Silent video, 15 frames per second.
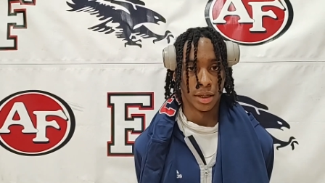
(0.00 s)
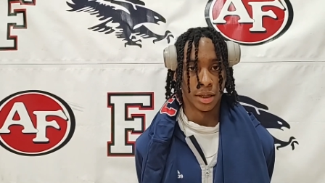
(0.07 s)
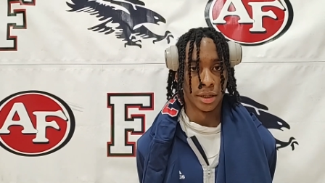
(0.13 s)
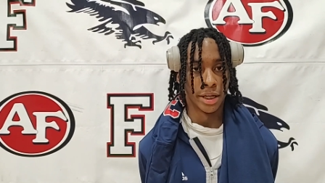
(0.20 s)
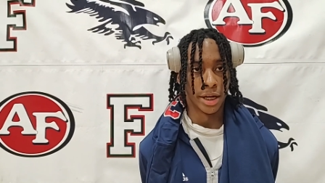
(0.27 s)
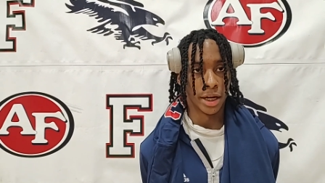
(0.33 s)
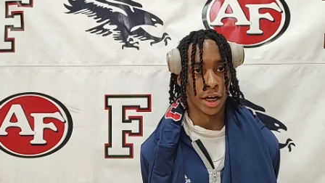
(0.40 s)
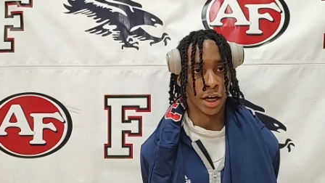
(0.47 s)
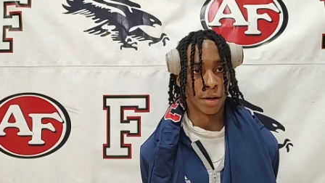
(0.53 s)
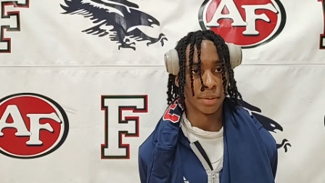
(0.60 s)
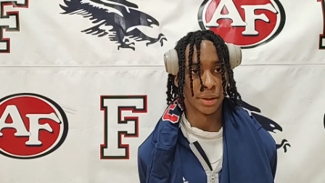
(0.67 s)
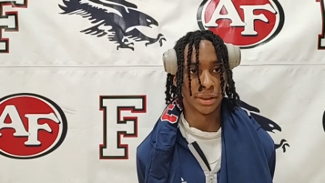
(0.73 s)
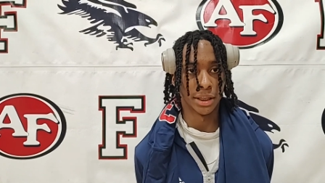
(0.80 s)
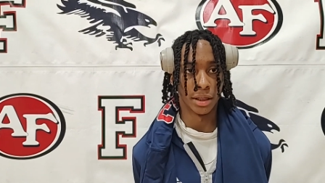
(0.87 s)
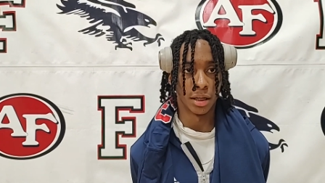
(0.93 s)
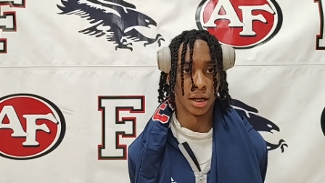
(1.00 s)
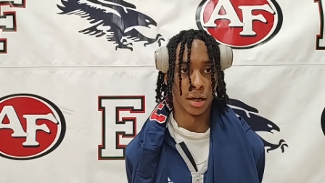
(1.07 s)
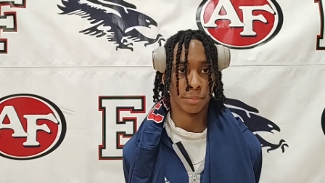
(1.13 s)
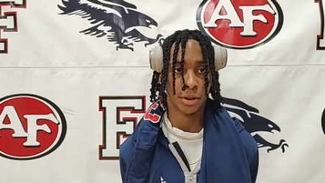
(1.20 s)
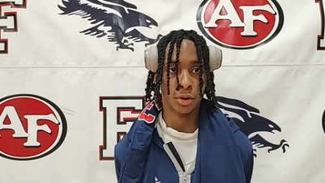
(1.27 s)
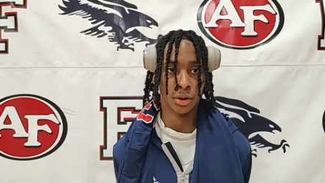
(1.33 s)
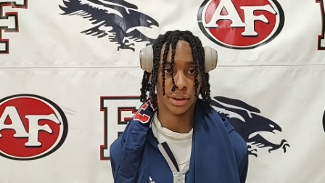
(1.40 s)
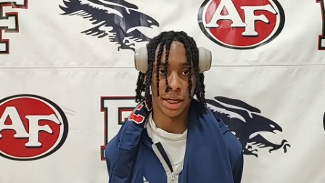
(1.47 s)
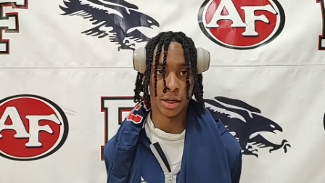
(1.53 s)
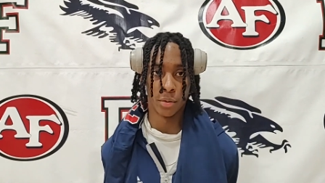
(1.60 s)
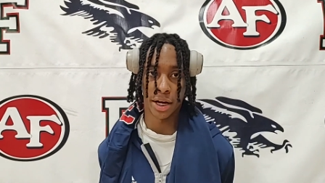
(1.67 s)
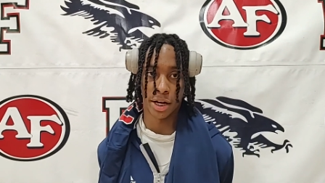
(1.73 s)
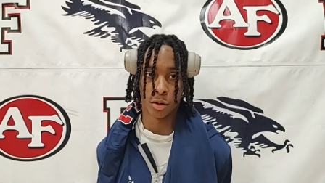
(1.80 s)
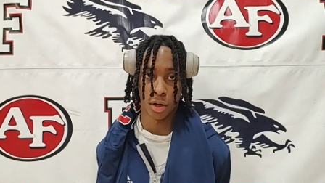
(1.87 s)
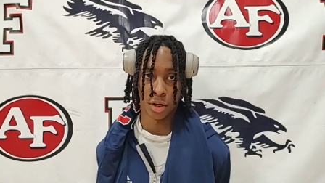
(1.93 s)
Yeah, 100%. Um, Tuesday
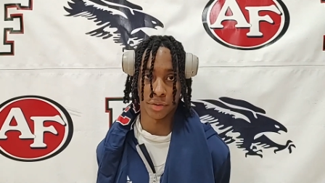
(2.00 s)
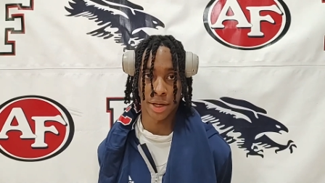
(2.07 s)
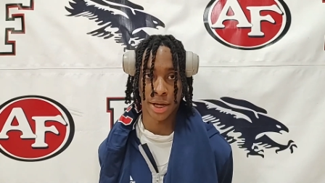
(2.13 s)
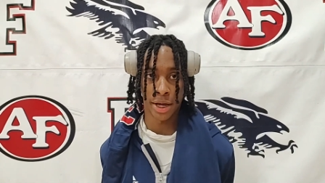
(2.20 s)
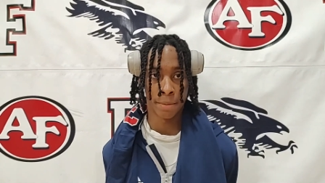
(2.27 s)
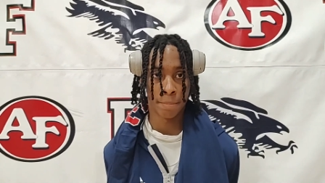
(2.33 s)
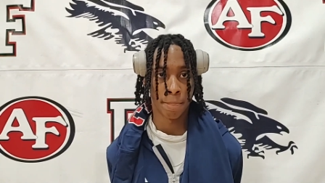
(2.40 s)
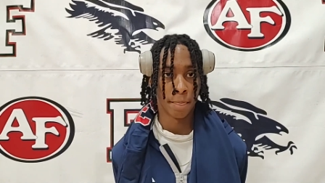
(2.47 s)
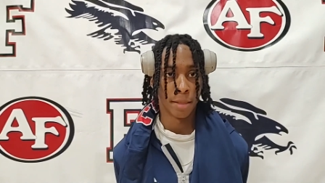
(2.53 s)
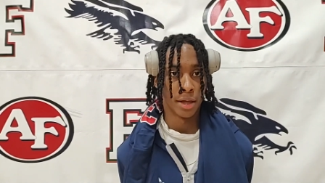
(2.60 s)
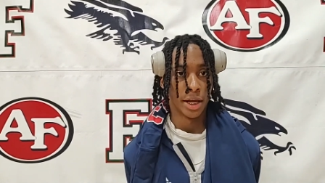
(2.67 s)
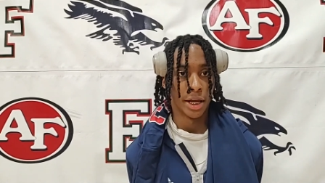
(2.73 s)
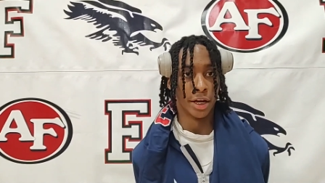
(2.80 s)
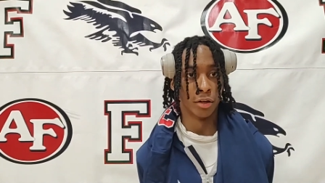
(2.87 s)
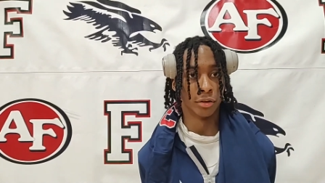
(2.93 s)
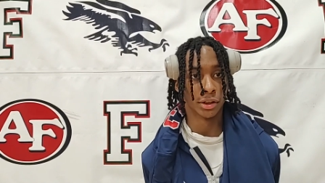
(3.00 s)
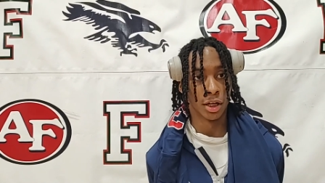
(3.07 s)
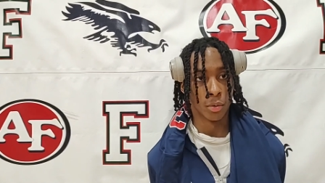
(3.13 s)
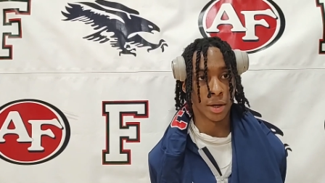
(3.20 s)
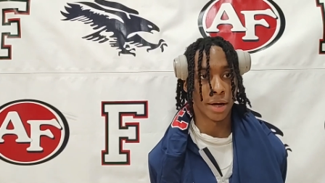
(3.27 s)
we had a rough game and it was a good